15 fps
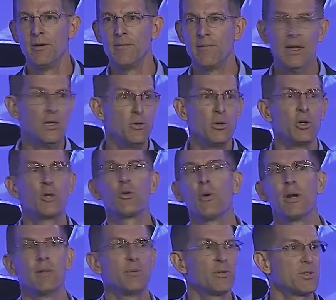They do
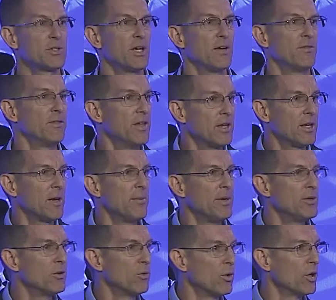incredible stuff, and they come
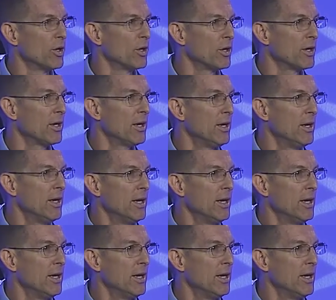into work,